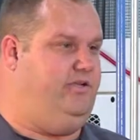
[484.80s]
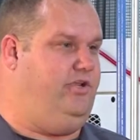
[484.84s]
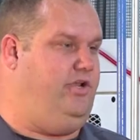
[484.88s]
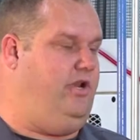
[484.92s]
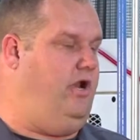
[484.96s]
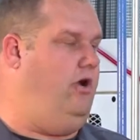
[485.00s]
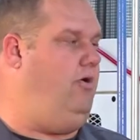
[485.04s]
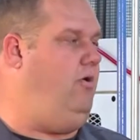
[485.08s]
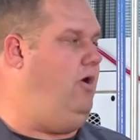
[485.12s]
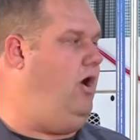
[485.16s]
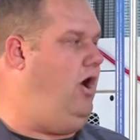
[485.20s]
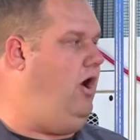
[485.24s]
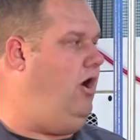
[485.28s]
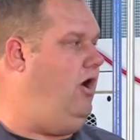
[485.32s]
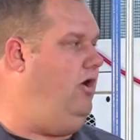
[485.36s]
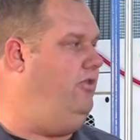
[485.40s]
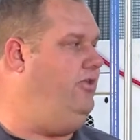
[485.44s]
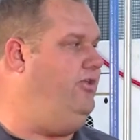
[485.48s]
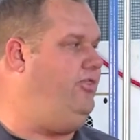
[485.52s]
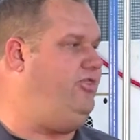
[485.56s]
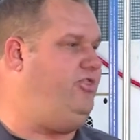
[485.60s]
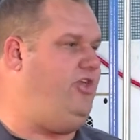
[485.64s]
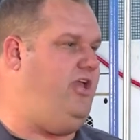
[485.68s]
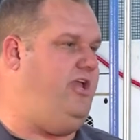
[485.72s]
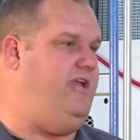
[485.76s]
all
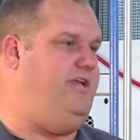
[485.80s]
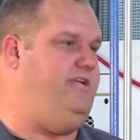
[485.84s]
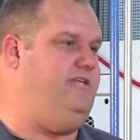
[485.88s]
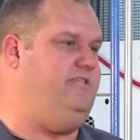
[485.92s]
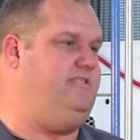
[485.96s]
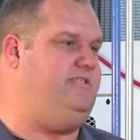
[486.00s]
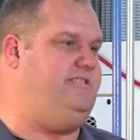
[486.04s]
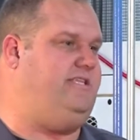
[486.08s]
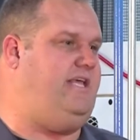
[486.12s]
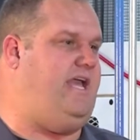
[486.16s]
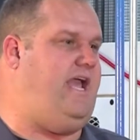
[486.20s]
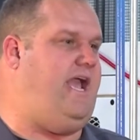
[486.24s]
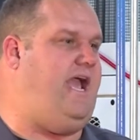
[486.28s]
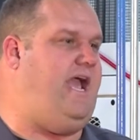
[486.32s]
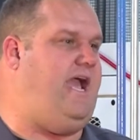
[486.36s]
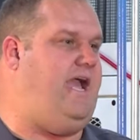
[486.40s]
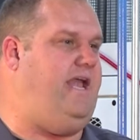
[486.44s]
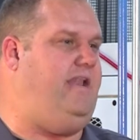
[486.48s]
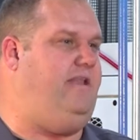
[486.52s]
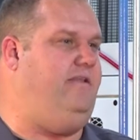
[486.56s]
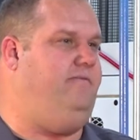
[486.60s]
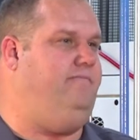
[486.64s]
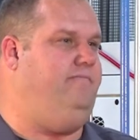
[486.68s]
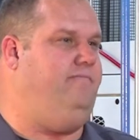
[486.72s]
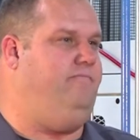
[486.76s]
the things
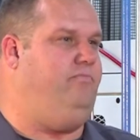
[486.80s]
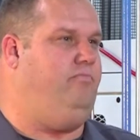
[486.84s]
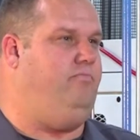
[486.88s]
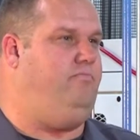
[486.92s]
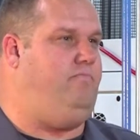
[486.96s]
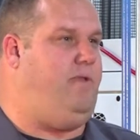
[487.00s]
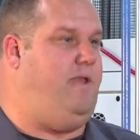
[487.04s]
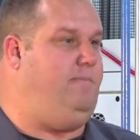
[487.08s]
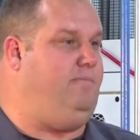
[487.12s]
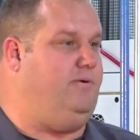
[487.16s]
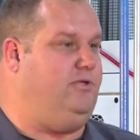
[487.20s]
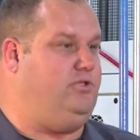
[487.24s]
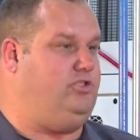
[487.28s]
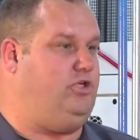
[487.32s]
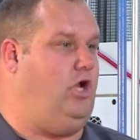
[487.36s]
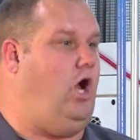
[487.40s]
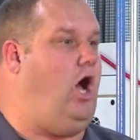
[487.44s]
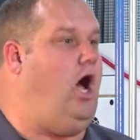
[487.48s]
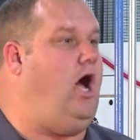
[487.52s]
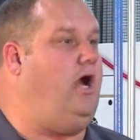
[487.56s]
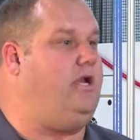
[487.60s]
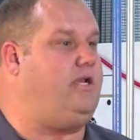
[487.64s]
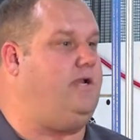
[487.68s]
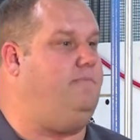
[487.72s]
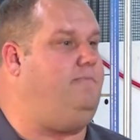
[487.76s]
that people
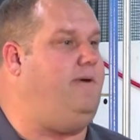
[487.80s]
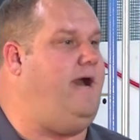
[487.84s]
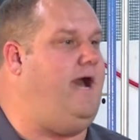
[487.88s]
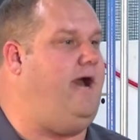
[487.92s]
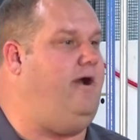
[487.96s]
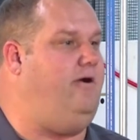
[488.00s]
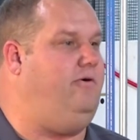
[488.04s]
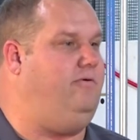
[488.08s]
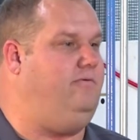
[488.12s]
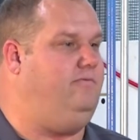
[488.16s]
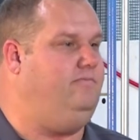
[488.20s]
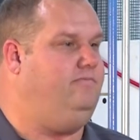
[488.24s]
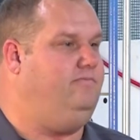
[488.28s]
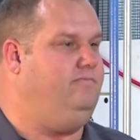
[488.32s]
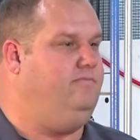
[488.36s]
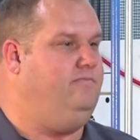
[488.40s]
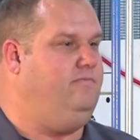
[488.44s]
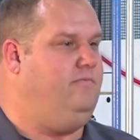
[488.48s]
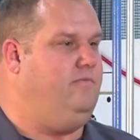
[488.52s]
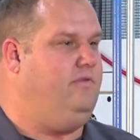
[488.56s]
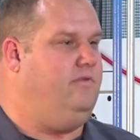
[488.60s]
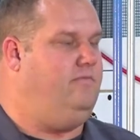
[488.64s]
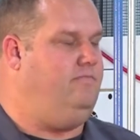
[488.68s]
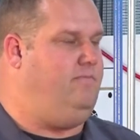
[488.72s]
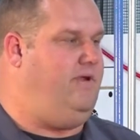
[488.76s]
talk about
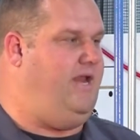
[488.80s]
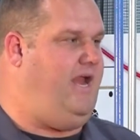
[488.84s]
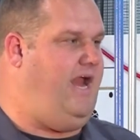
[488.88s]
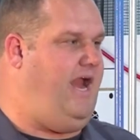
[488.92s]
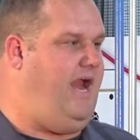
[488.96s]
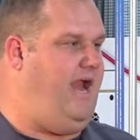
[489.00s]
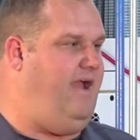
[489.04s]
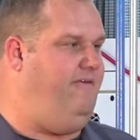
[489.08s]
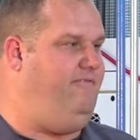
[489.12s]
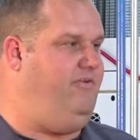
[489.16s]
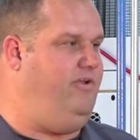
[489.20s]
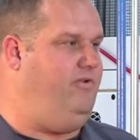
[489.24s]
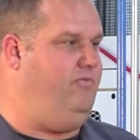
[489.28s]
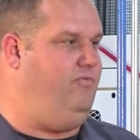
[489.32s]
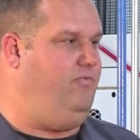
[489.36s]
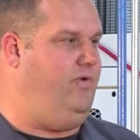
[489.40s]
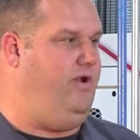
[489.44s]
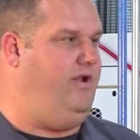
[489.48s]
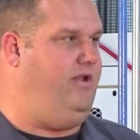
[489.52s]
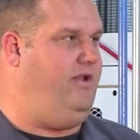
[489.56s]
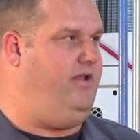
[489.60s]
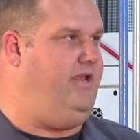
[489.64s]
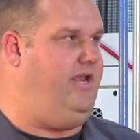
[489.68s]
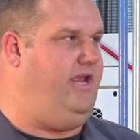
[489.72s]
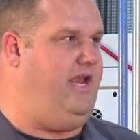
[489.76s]
but haven't
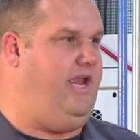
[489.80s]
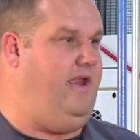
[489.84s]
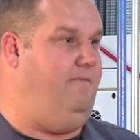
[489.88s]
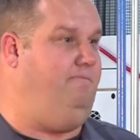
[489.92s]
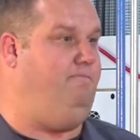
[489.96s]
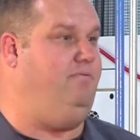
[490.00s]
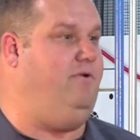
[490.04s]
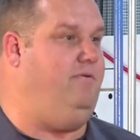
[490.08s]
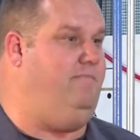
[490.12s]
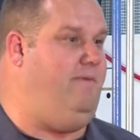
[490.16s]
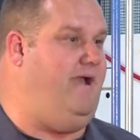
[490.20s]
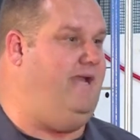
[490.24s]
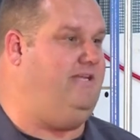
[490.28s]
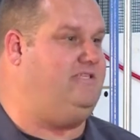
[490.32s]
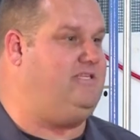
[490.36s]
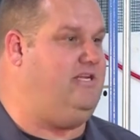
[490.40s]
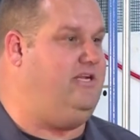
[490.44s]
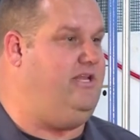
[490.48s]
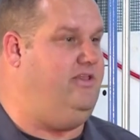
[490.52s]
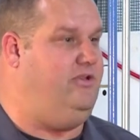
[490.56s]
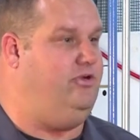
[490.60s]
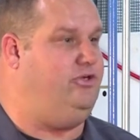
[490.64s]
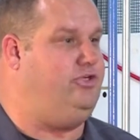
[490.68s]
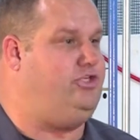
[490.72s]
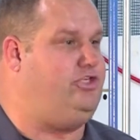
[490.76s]
really implemented
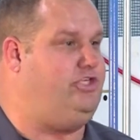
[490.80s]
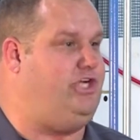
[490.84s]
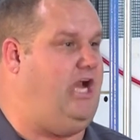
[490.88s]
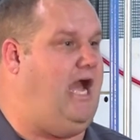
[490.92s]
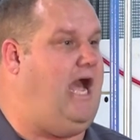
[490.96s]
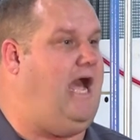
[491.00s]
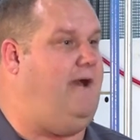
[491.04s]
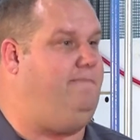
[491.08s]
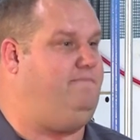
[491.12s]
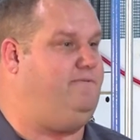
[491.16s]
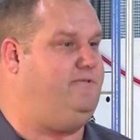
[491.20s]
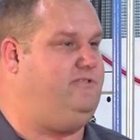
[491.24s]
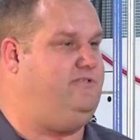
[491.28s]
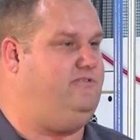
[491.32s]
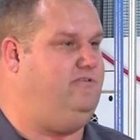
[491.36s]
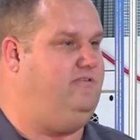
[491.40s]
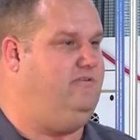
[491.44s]
in their shops.